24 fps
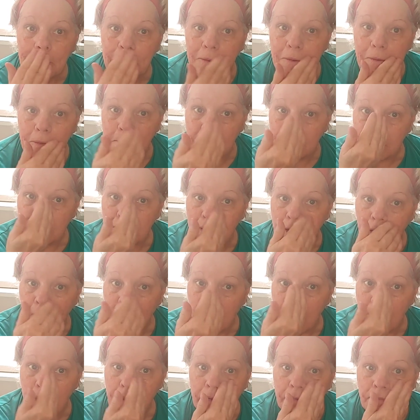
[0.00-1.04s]
so there's a
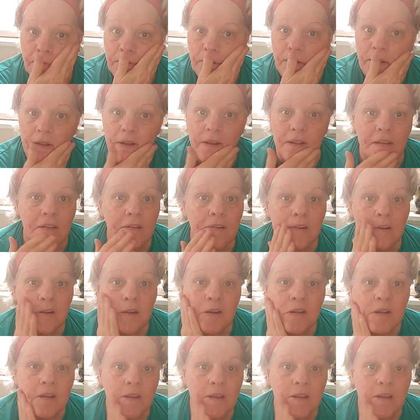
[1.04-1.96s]
lot of it in here.